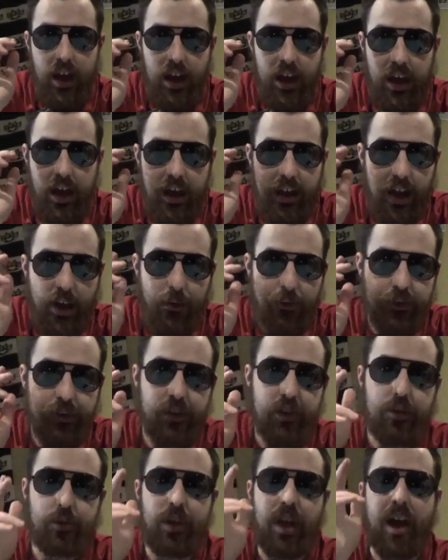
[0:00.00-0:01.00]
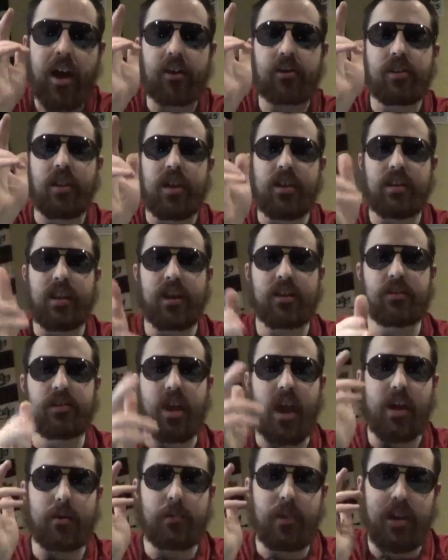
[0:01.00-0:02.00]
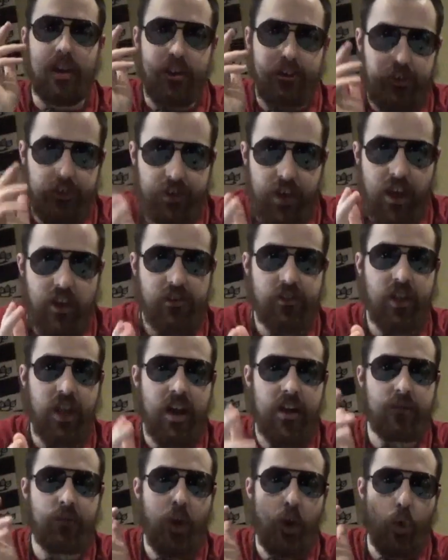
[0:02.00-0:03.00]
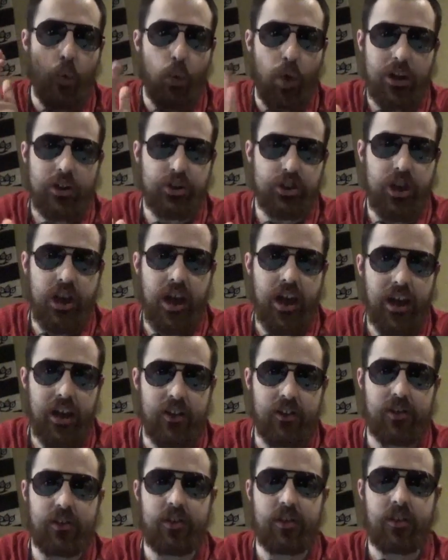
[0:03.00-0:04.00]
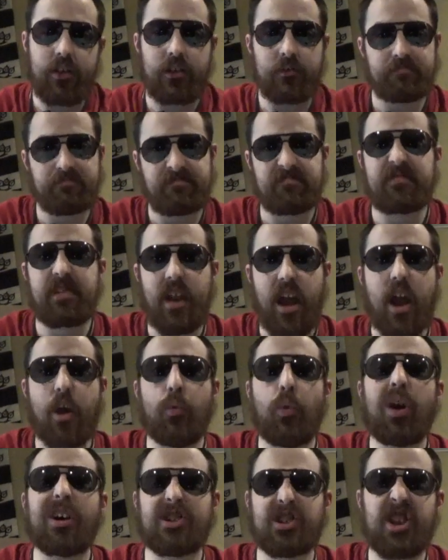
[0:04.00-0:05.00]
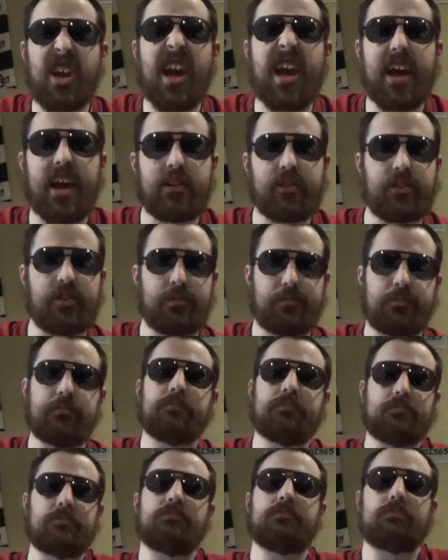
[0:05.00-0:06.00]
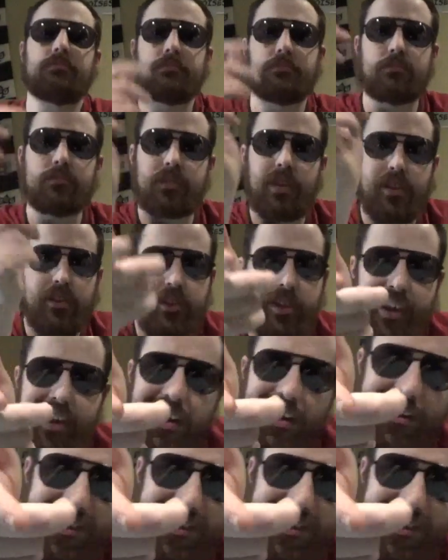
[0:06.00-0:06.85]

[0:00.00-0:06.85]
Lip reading: and I will see you guys next time. Stay safe, wash your hands, and wash your ass. See ya.